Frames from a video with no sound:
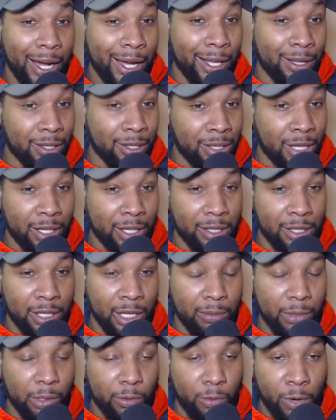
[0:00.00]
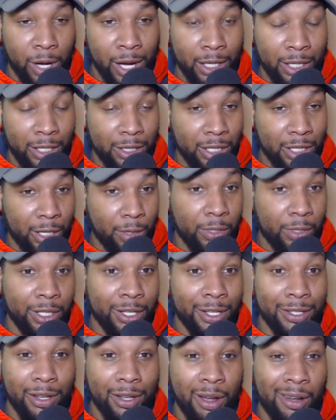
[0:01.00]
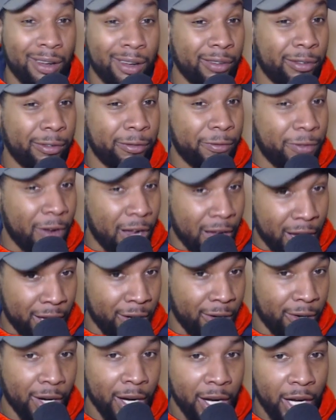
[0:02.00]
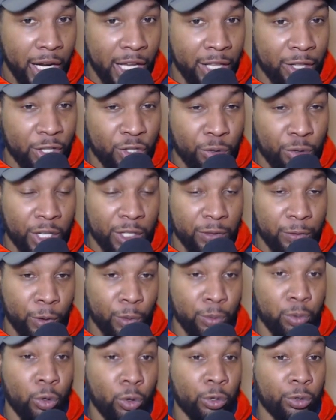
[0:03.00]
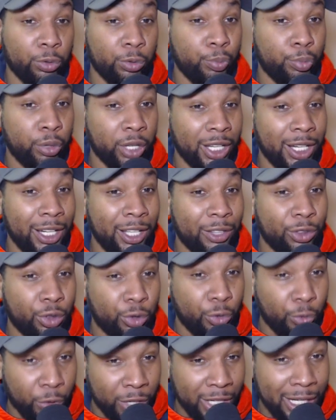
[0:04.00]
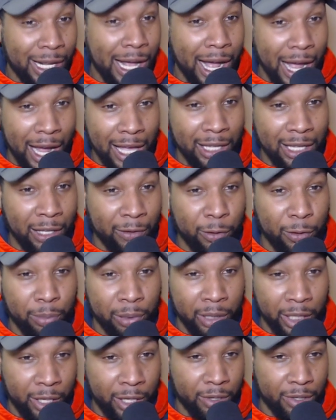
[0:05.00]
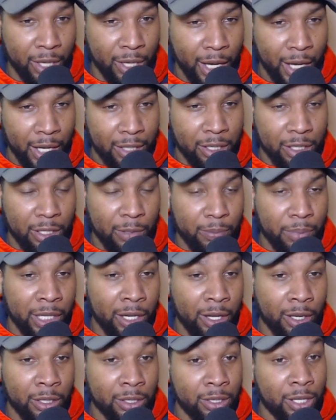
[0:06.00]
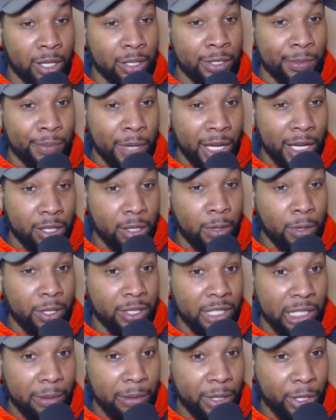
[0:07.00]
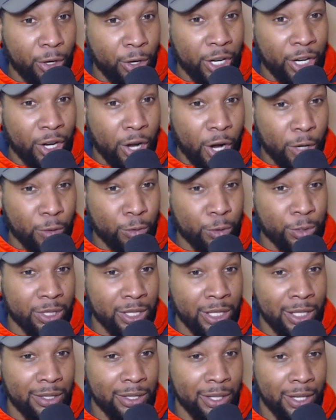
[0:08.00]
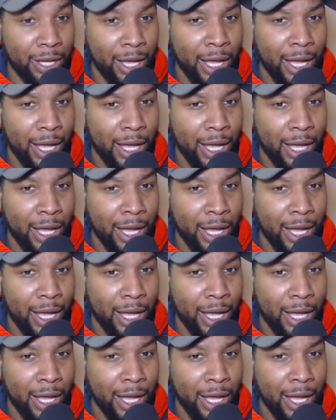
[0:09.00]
In the second segment, Rodney Terry is on fire in the transfer portal, bringing in three high level players to compete on this Texas basketball team in their inaugural season